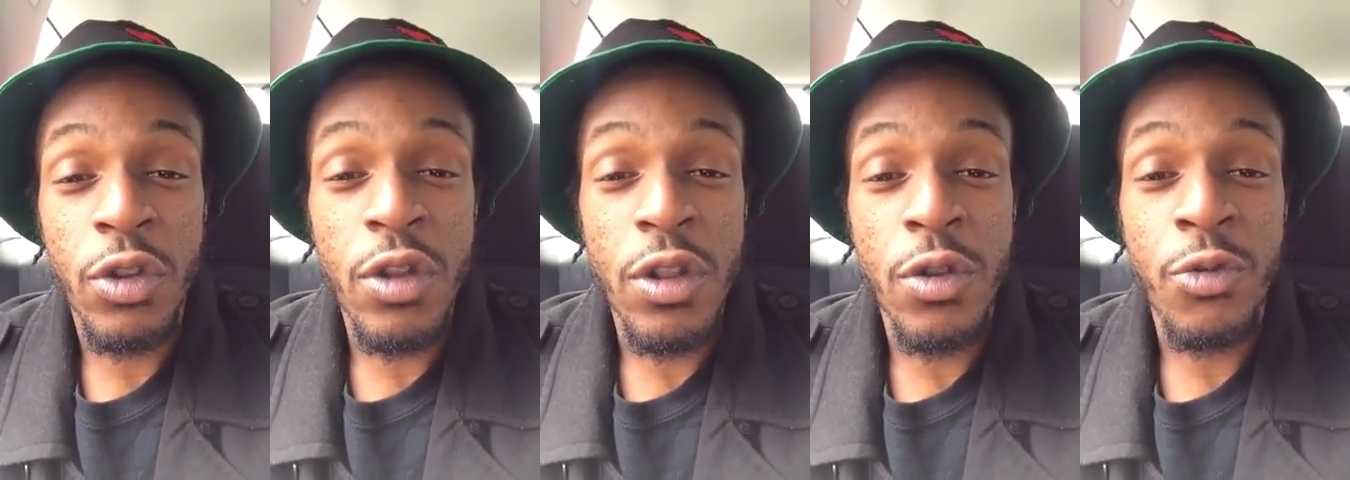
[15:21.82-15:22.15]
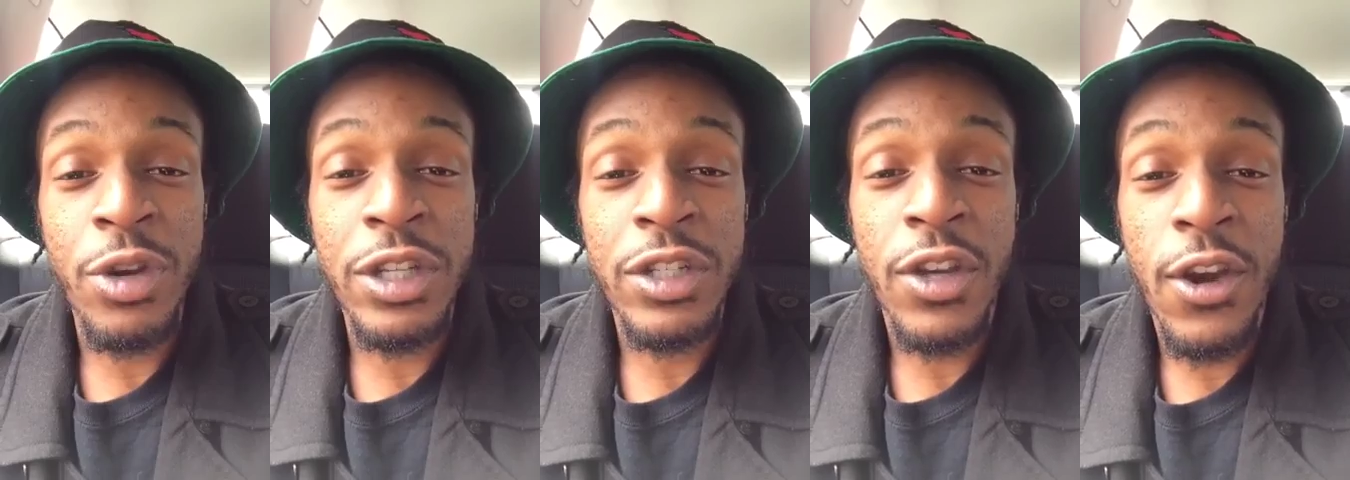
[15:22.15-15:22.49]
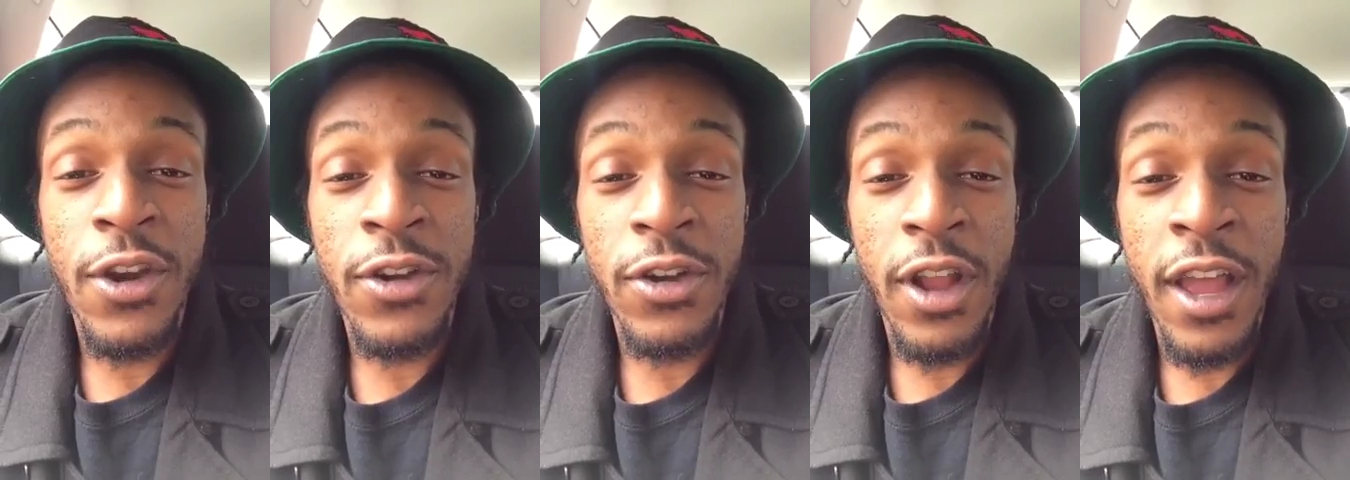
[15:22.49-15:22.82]
the
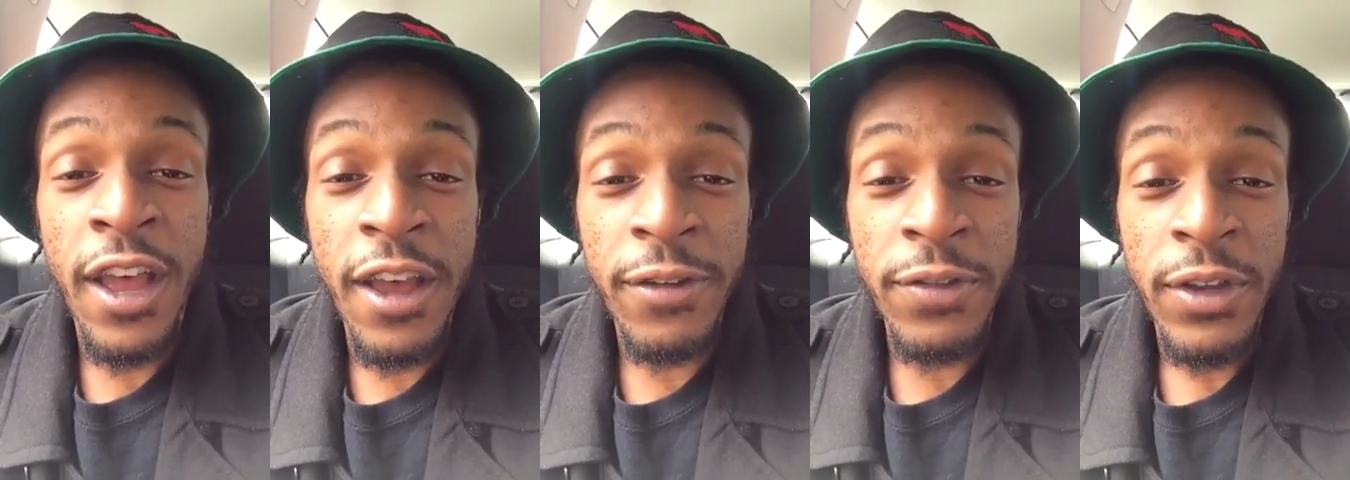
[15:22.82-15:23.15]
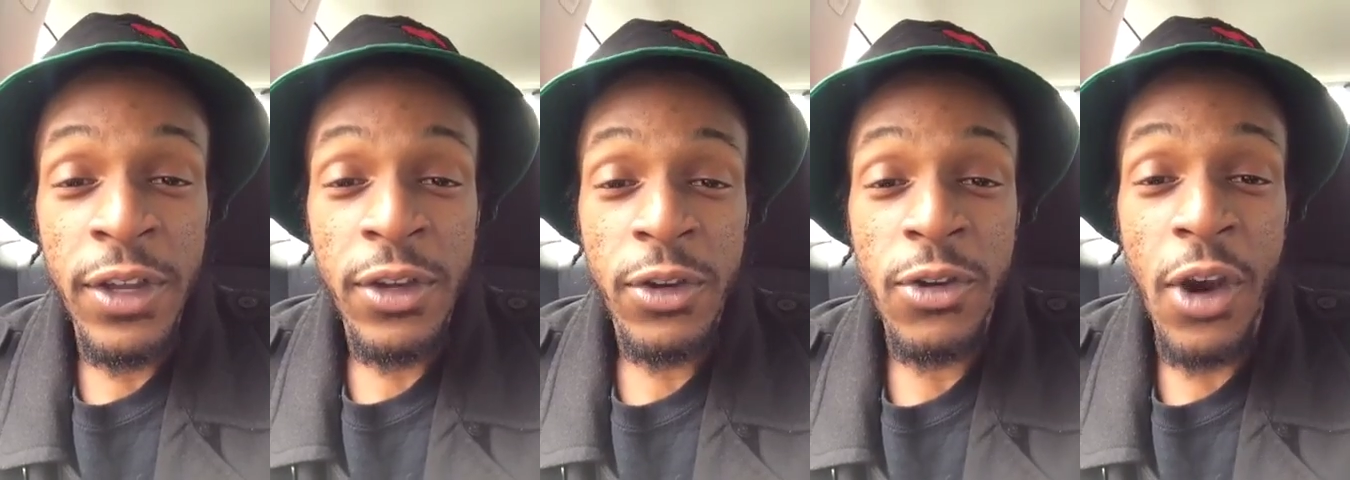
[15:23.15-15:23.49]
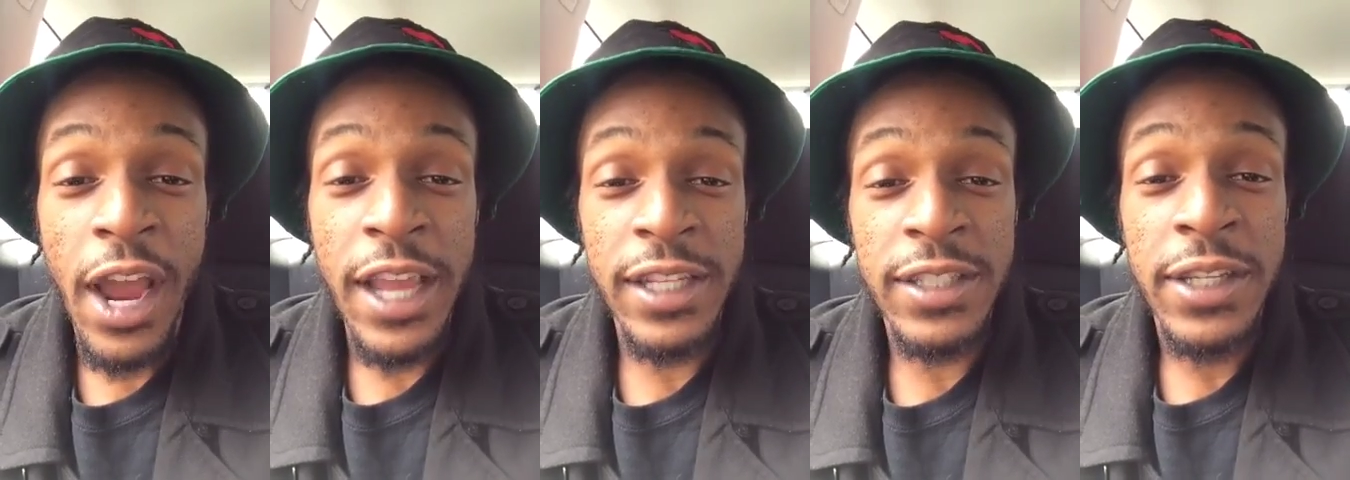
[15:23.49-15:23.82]
return of
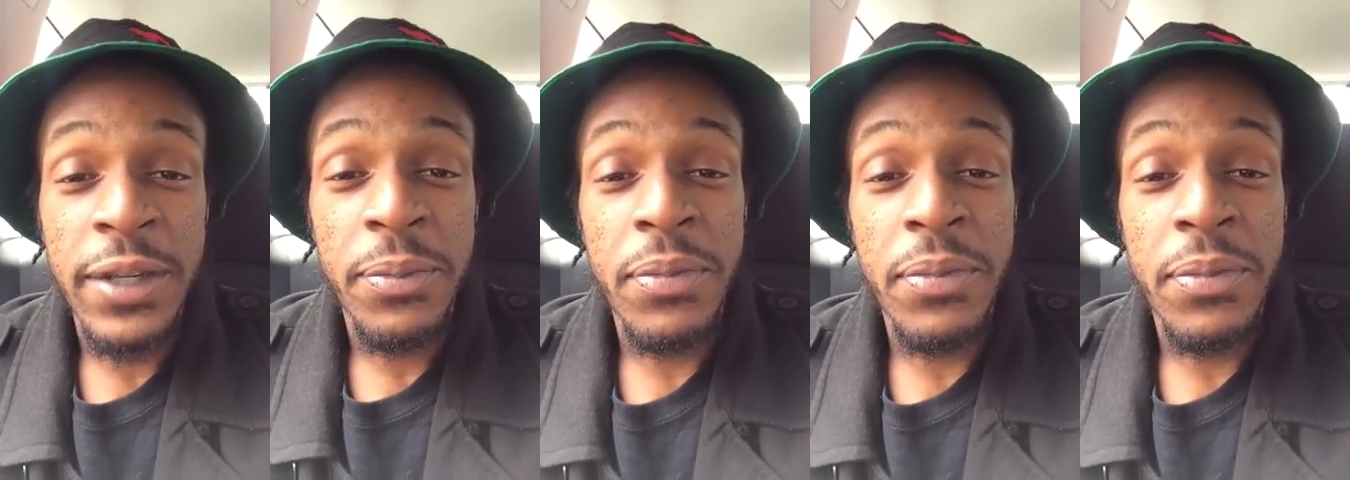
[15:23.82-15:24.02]
Christ,